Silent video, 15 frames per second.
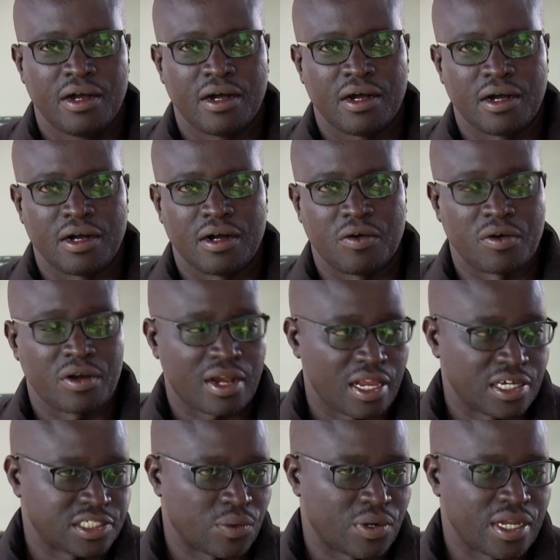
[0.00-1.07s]
or
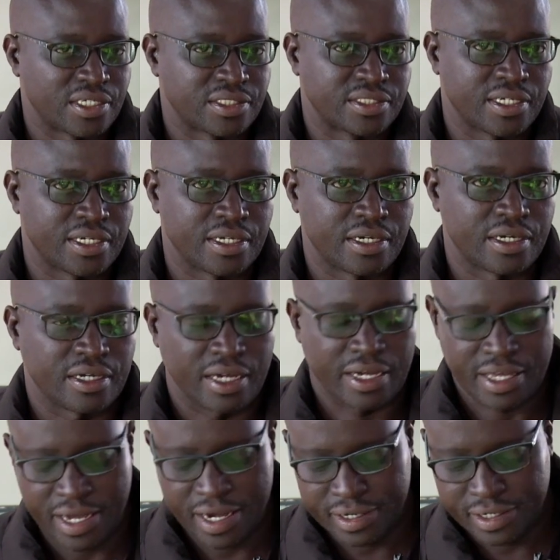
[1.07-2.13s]
cluster one as
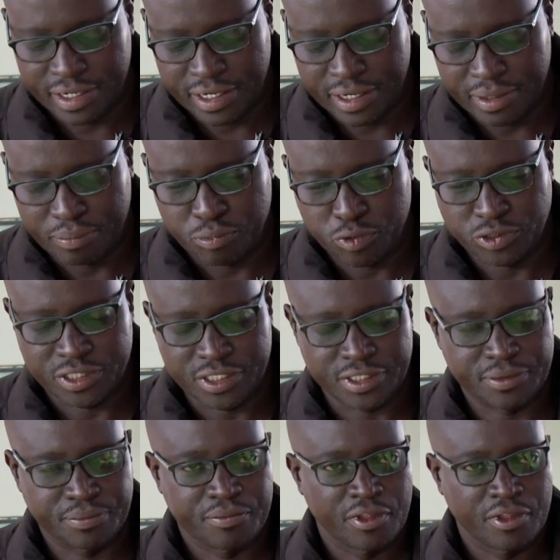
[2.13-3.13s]
IGAD puts it.